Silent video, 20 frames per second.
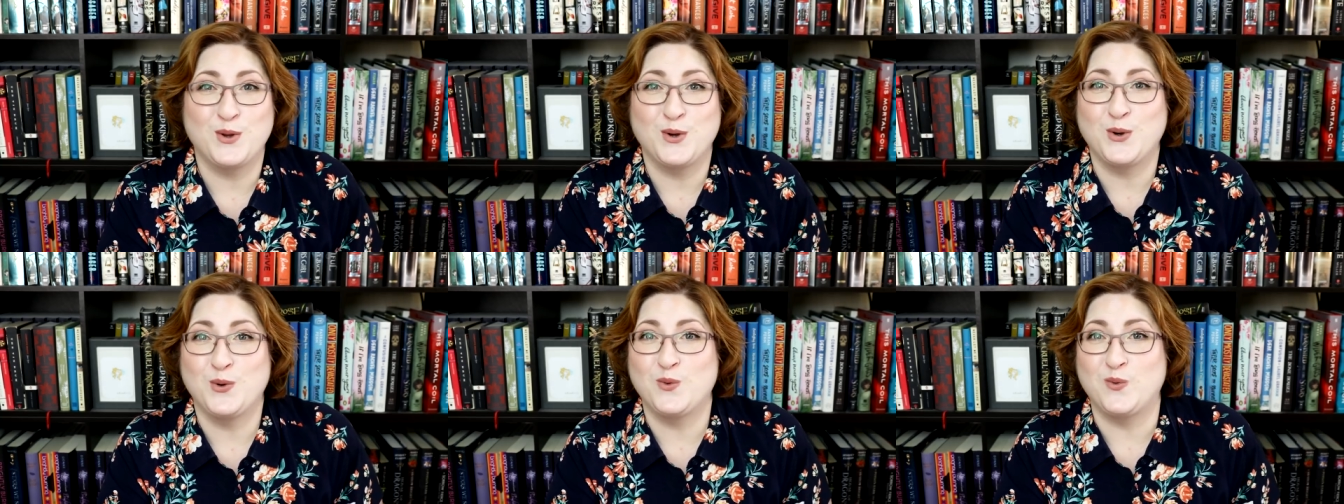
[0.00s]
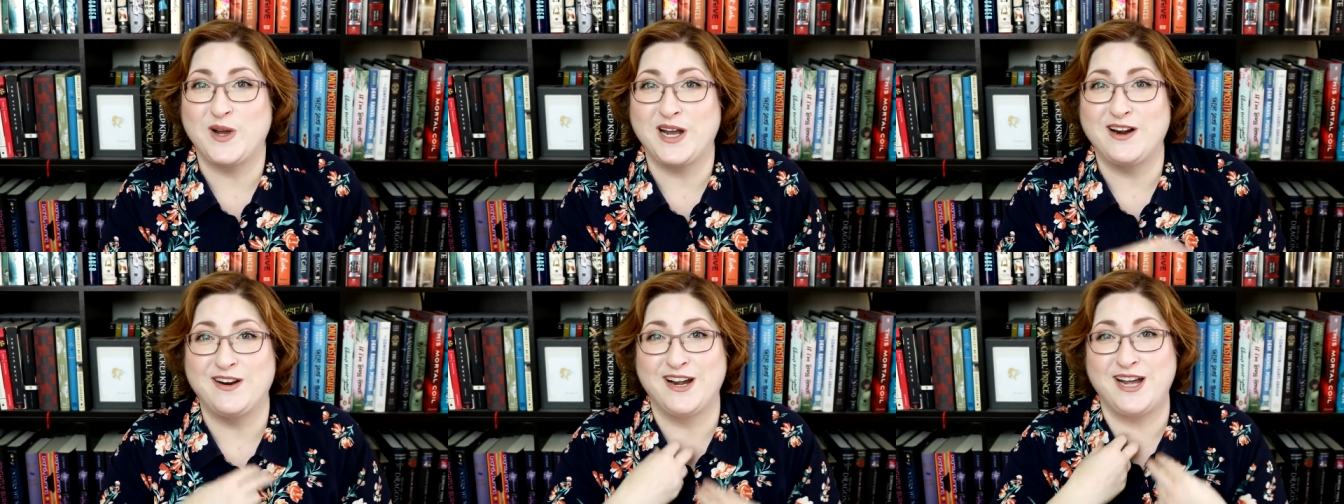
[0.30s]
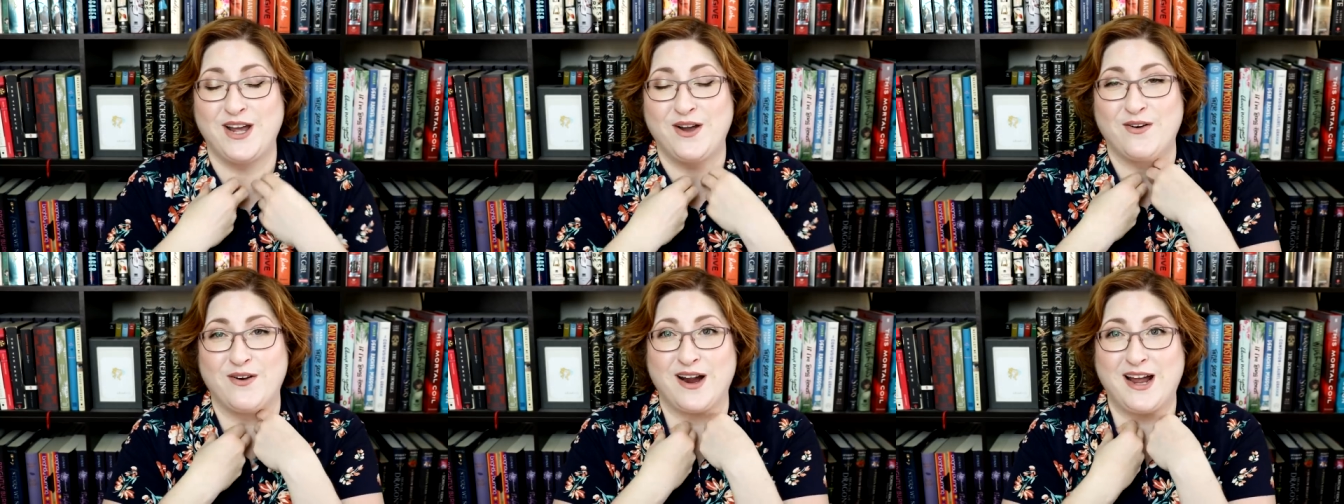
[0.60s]
are
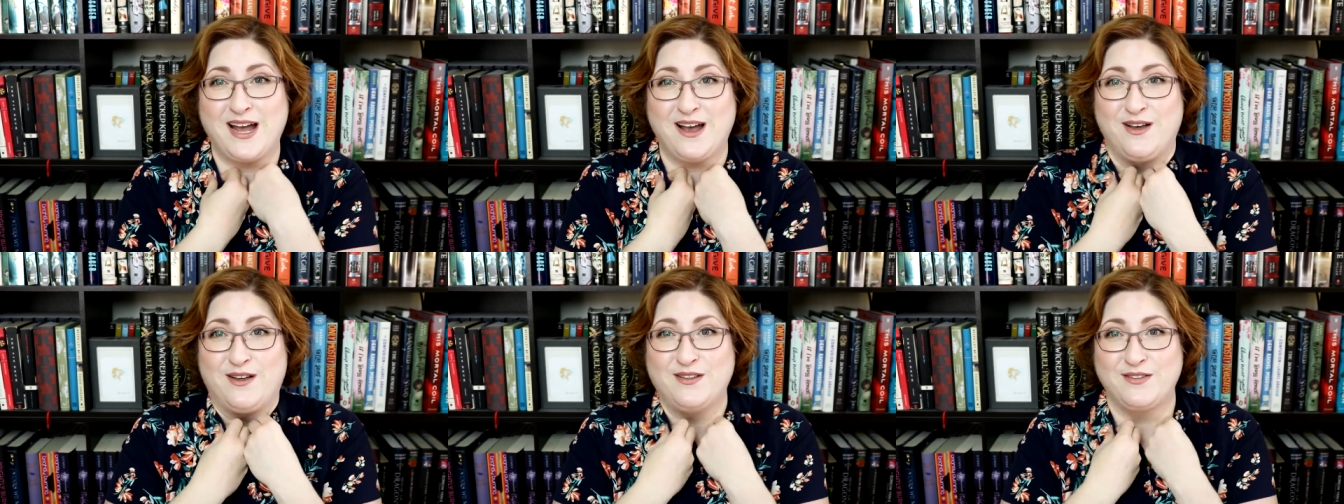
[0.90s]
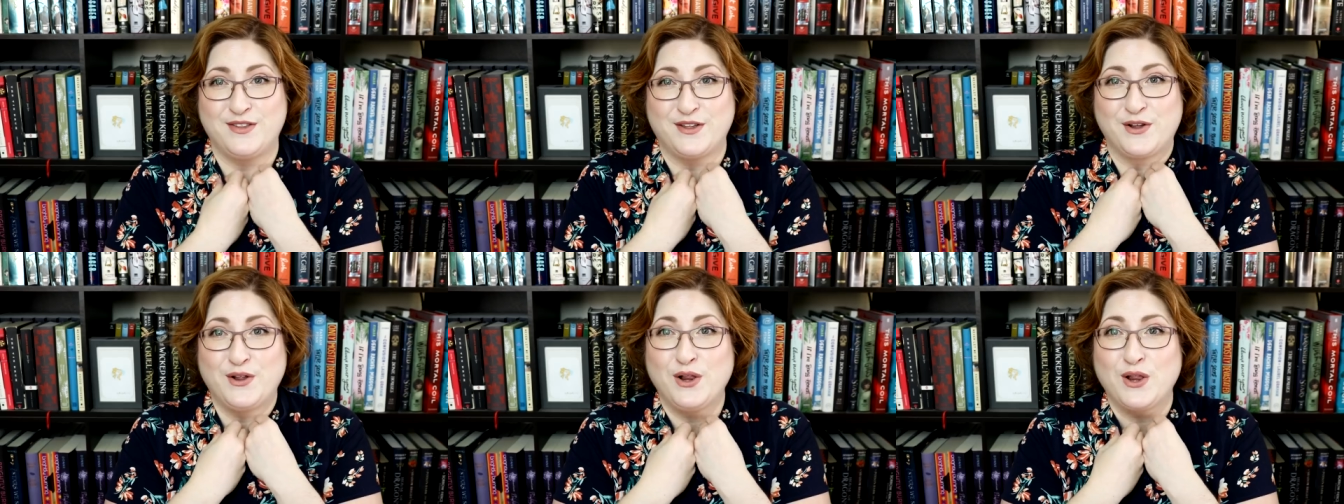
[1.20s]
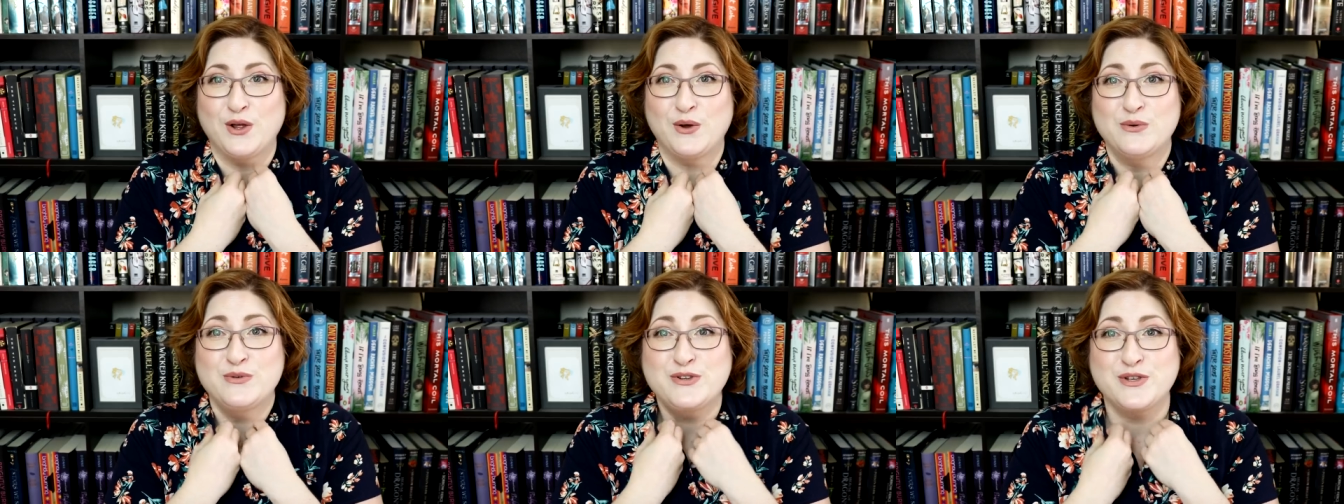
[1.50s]
wearing or how the
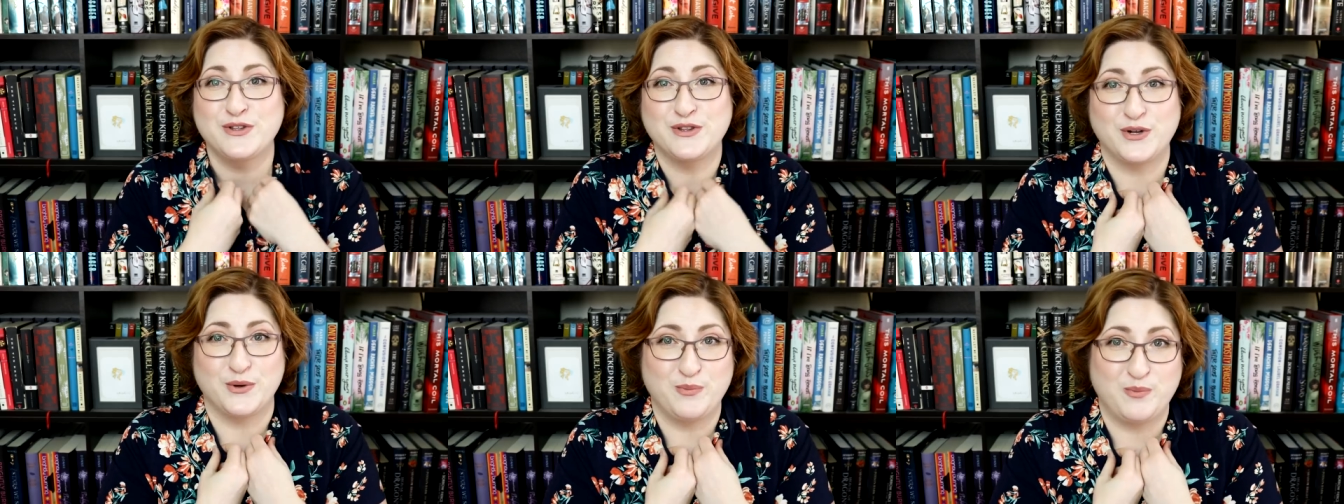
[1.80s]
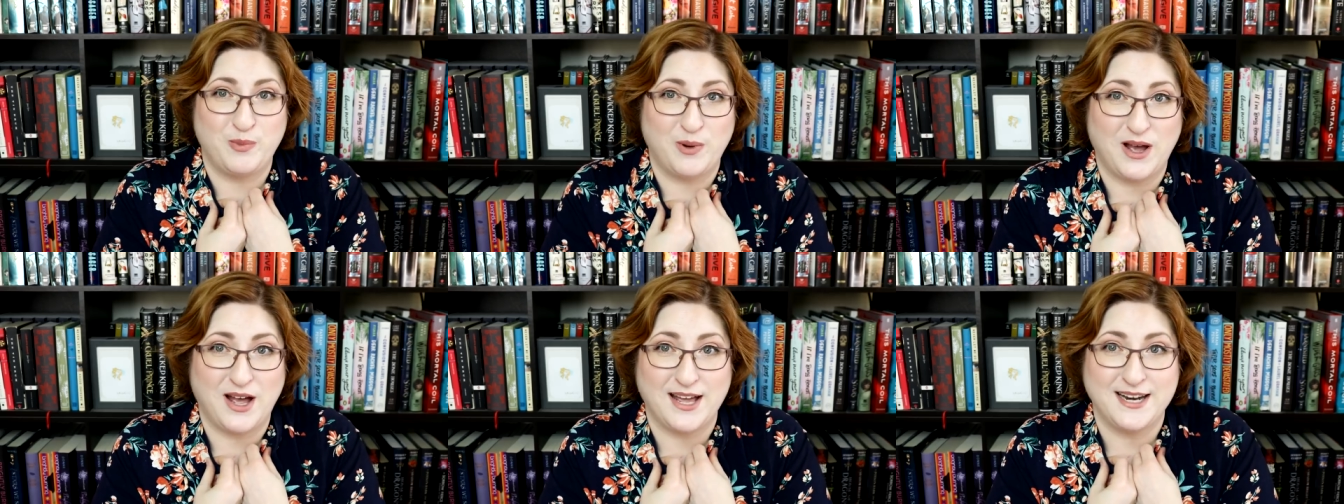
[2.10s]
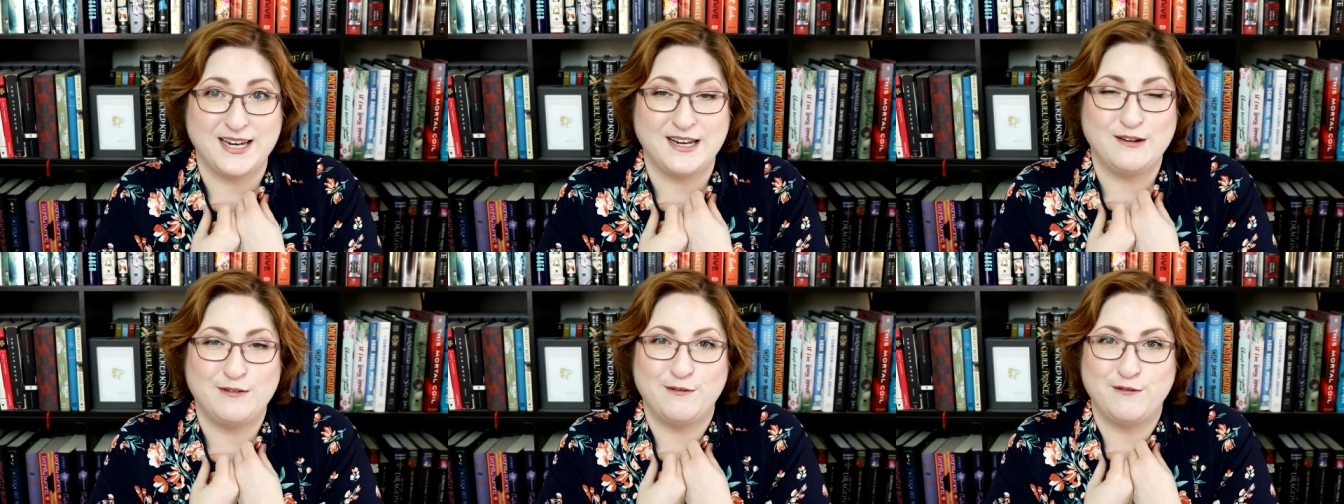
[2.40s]
clothes on their
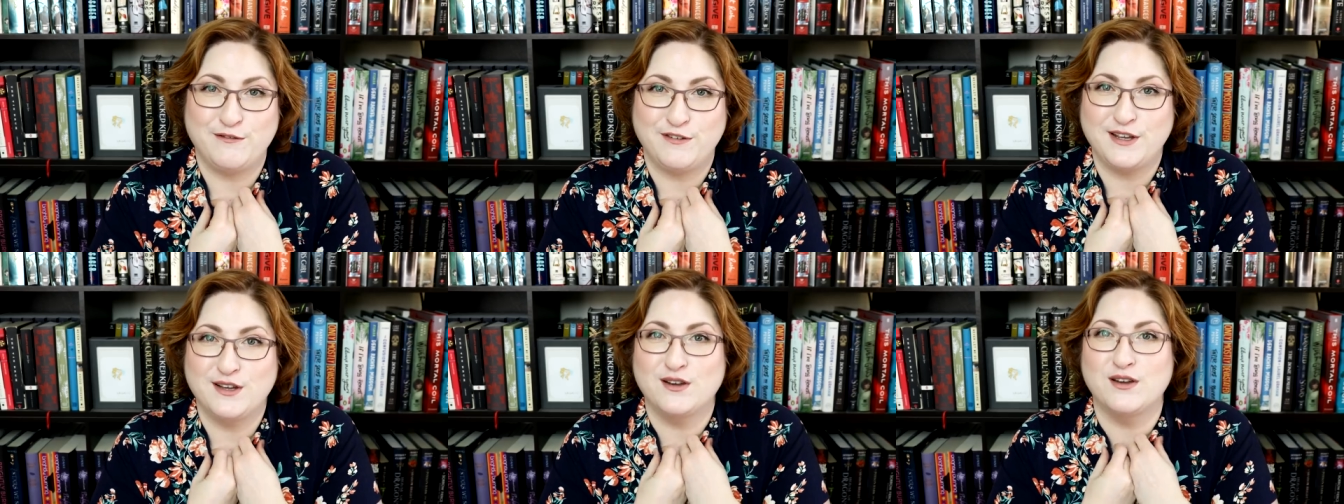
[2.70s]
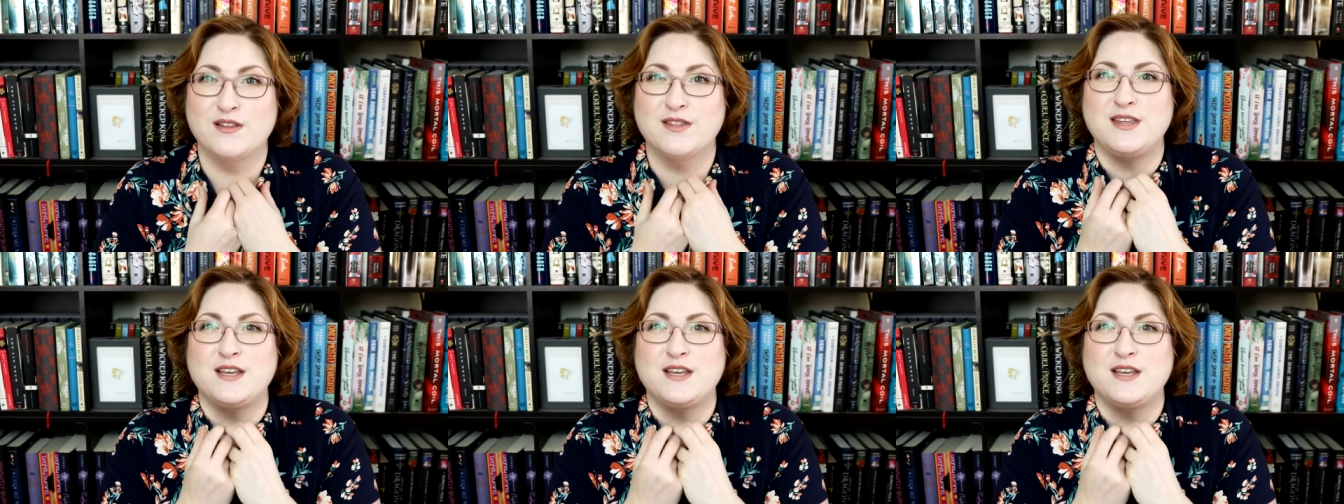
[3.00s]
body feel.